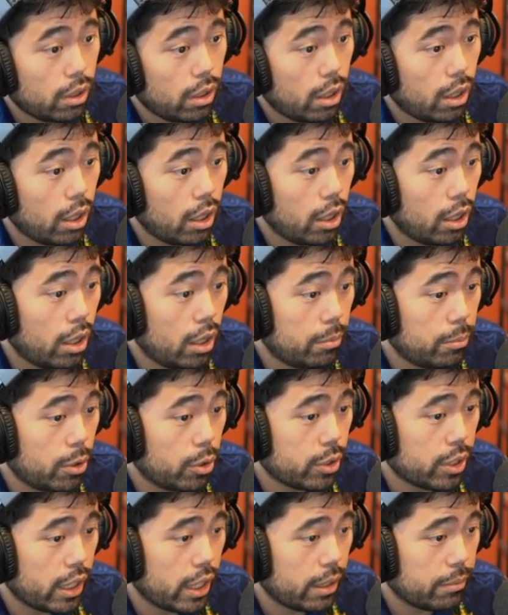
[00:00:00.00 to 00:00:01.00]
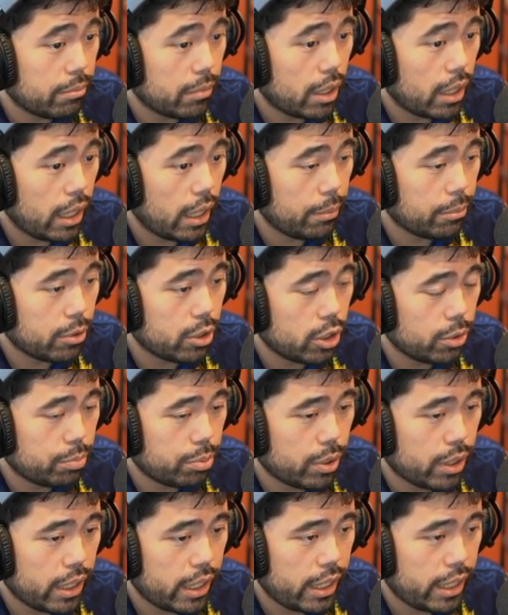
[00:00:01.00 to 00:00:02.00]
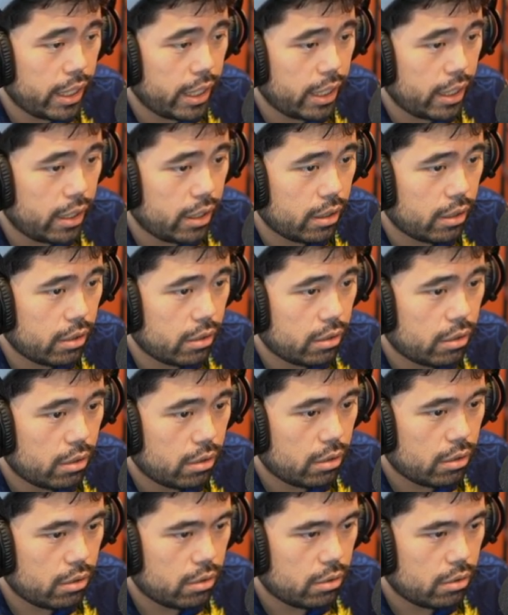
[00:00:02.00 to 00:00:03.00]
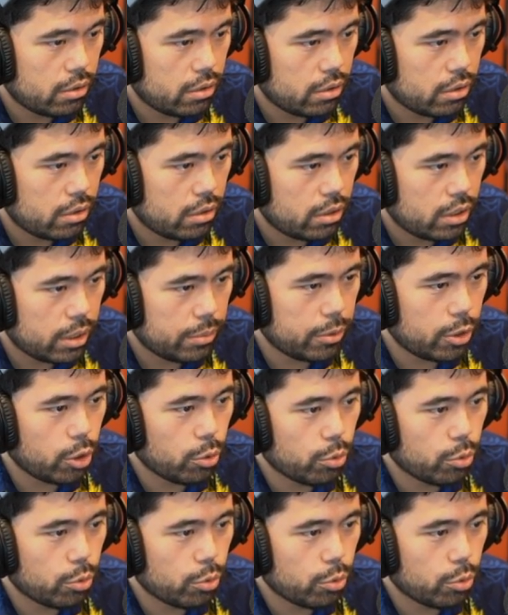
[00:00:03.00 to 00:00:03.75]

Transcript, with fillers: Okay, I'm gonna go